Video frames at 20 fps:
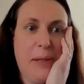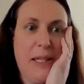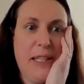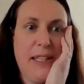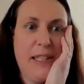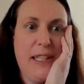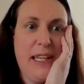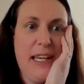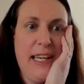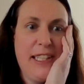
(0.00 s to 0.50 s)

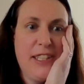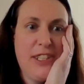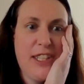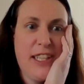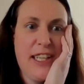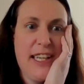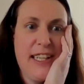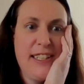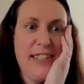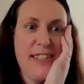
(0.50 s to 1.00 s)
being the
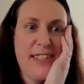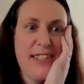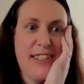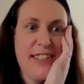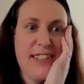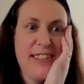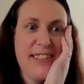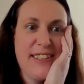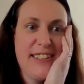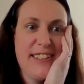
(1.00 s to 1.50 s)

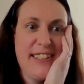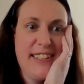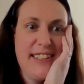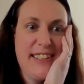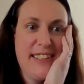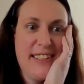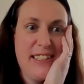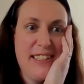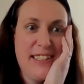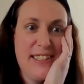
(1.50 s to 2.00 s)
educator,
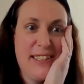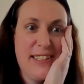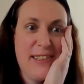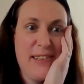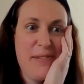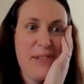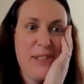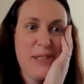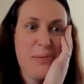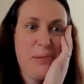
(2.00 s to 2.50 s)
the
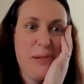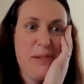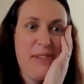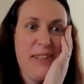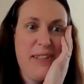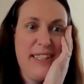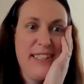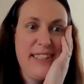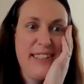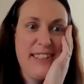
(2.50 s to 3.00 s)
service
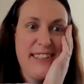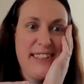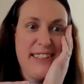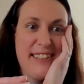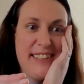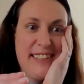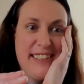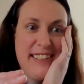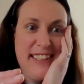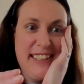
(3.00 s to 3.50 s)

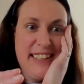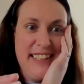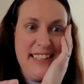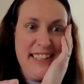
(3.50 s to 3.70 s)
provider,